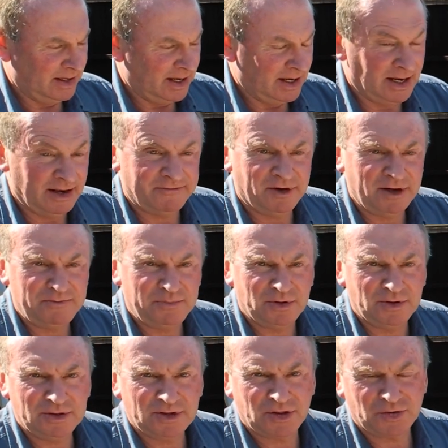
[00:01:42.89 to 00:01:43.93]
And if I
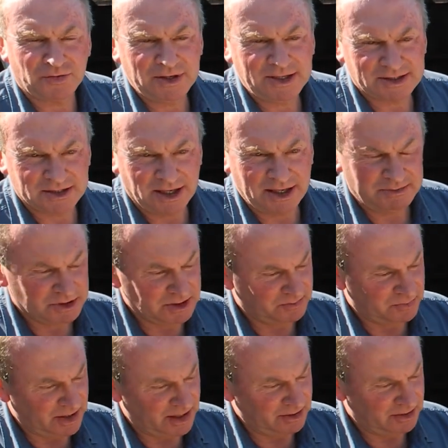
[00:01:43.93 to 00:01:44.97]
put the three types of
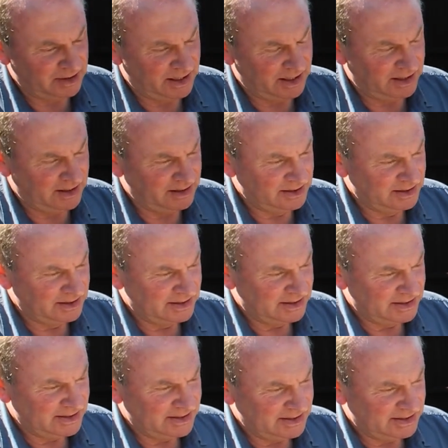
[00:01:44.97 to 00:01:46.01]
bread on a
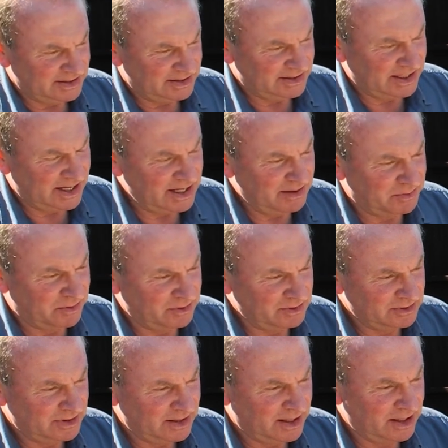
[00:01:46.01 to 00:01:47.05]
table,
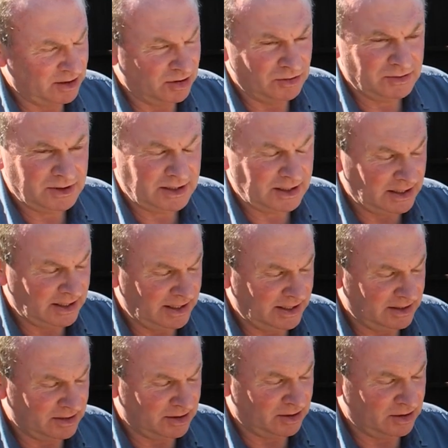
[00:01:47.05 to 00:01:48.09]
he'll only eat
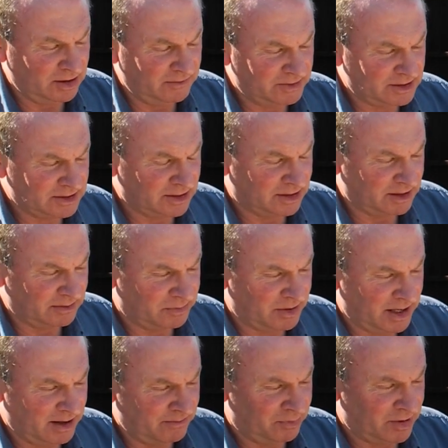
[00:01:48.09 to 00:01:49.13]
the Hovis dark
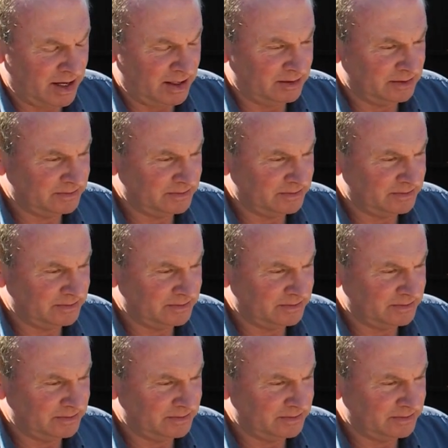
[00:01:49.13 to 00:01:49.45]
brown bread.